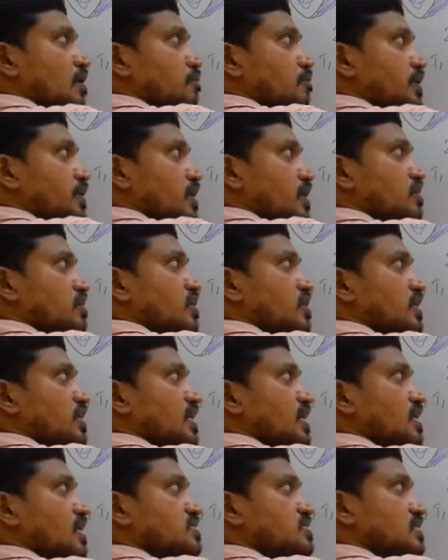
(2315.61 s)

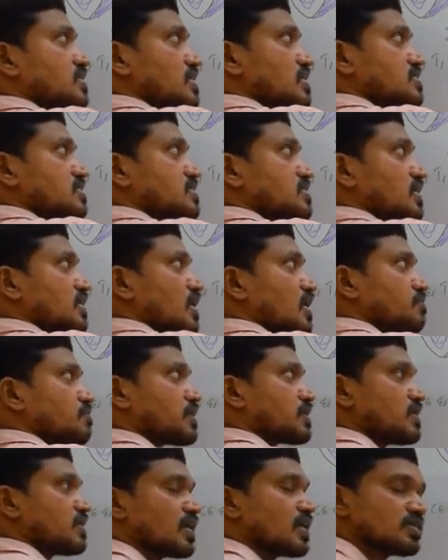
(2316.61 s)
brachioradialis, extensor
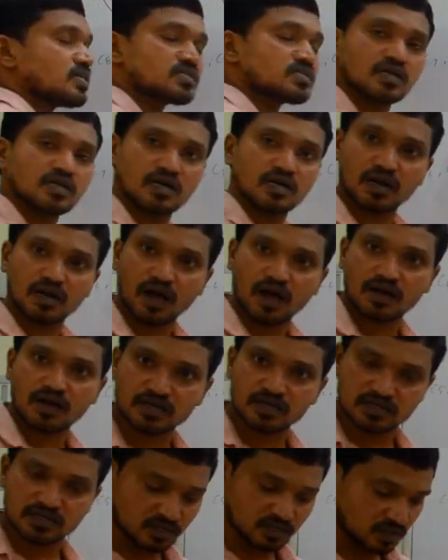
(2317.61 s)
carpi radialis,
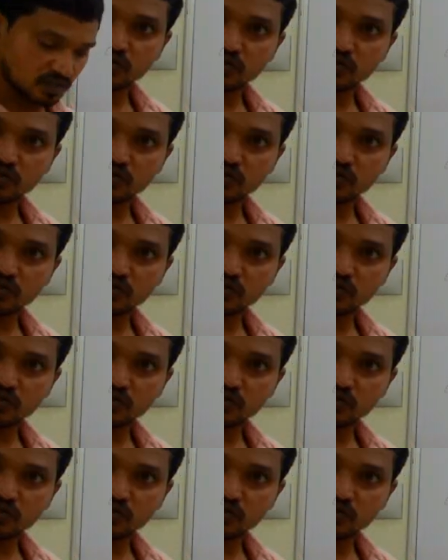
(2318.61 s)
longus.